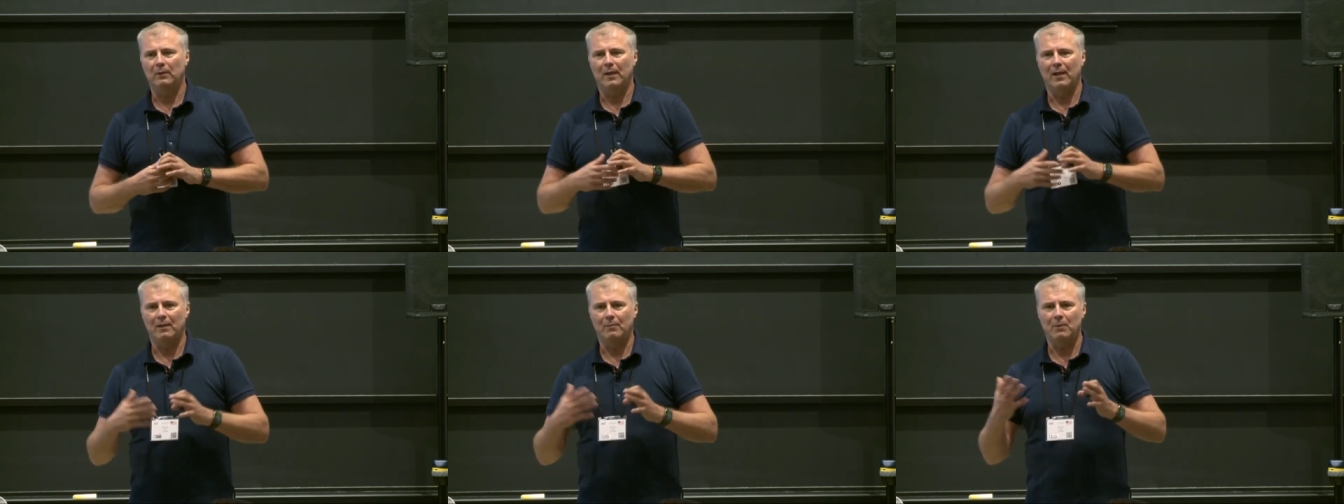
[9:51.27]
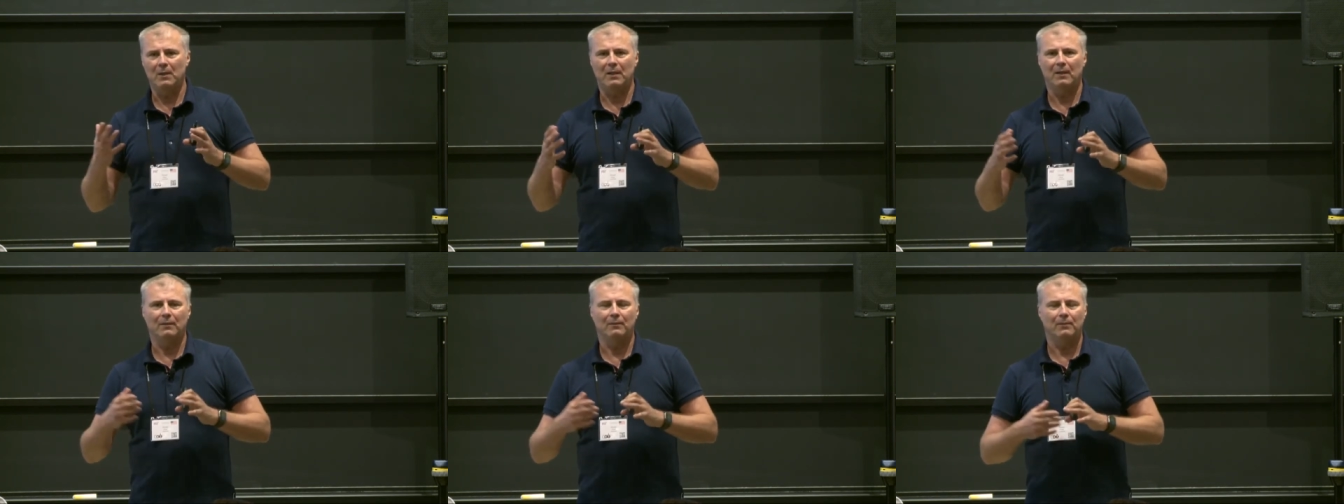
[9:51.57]
Then
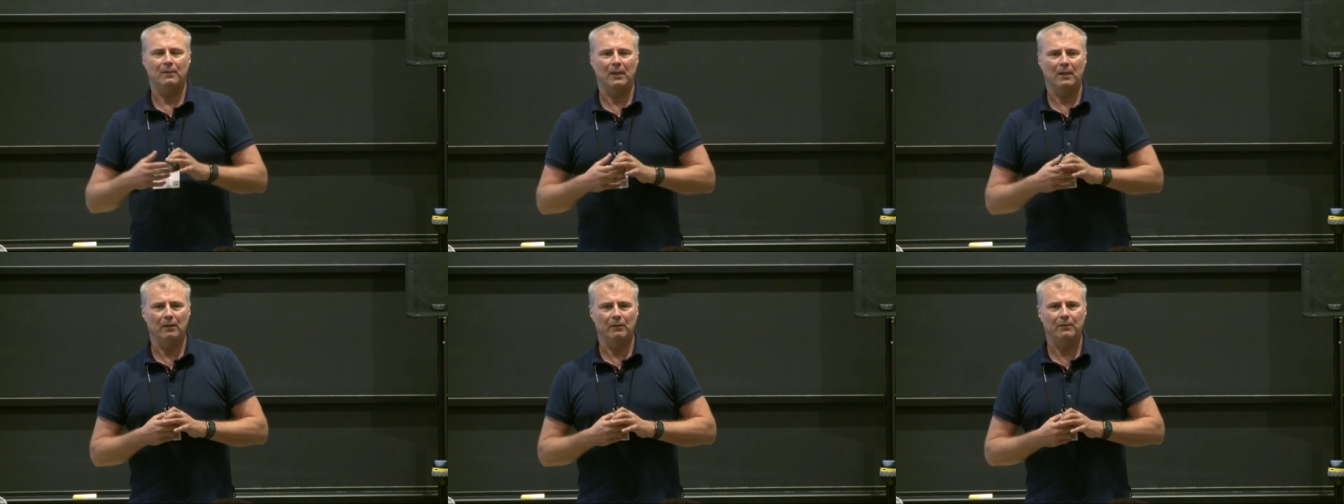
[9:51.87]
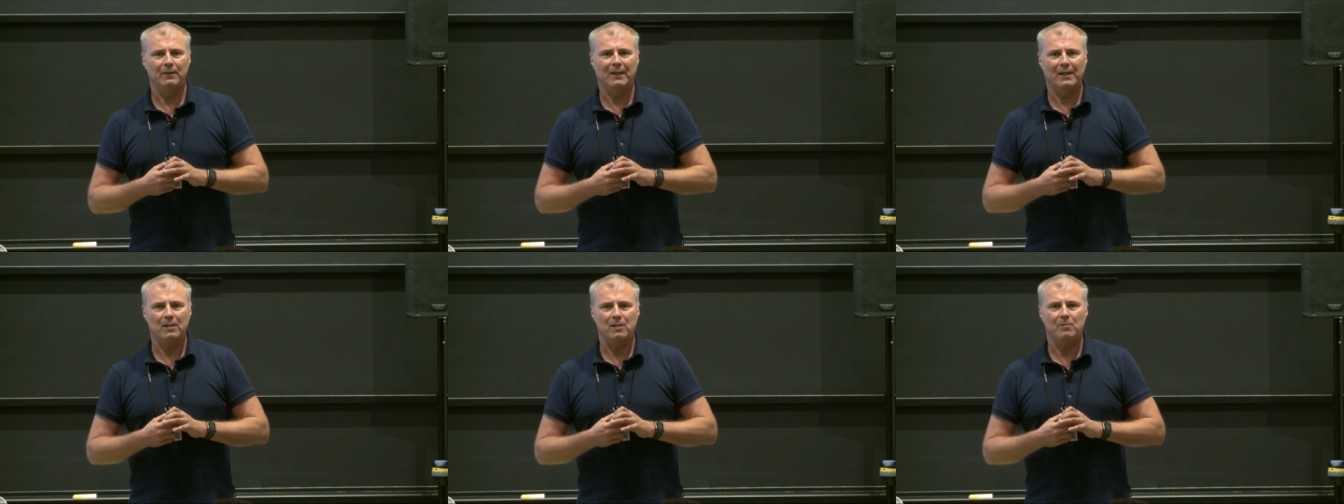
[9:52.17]
we have kind
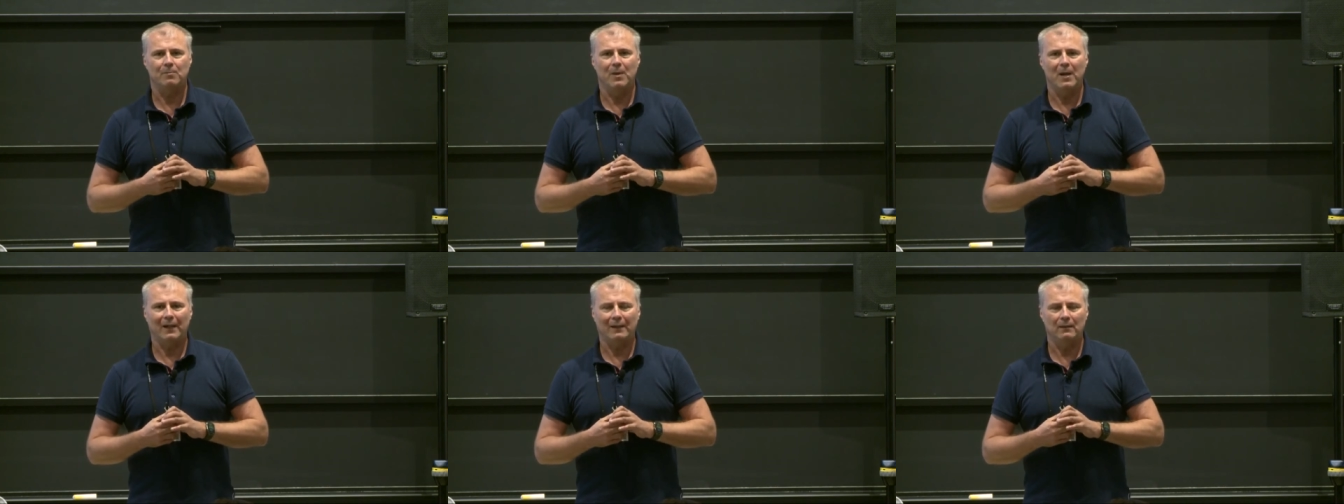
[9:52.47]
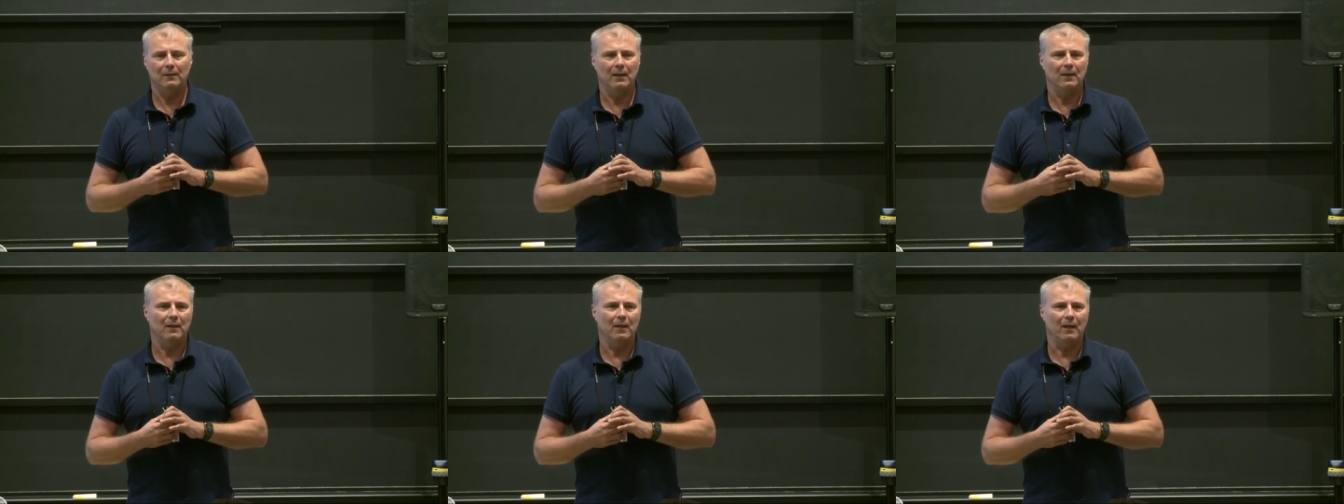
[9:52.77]
of
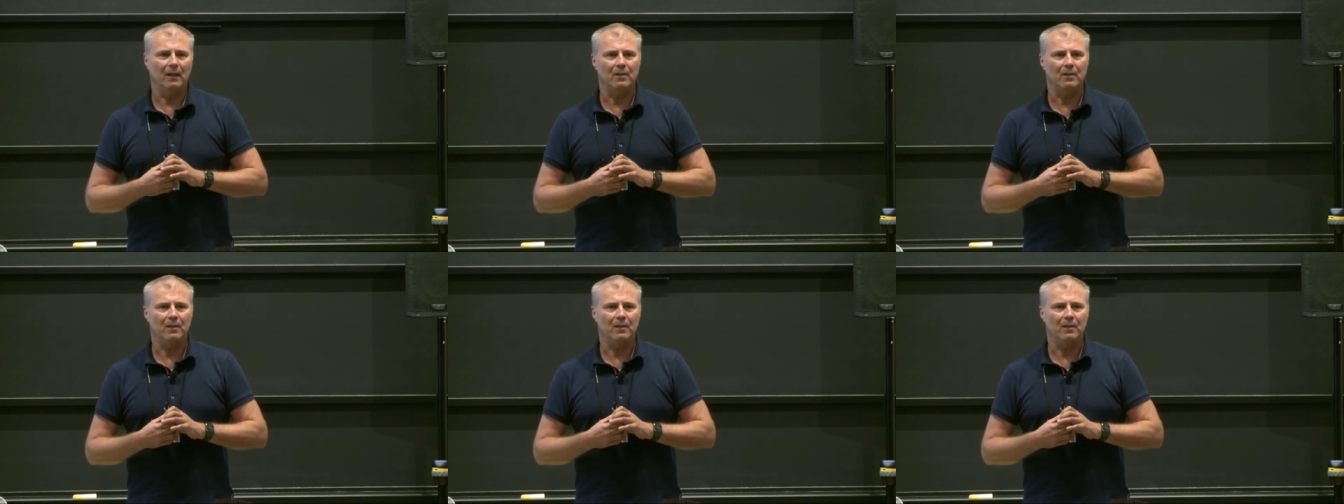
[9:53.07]
transparent data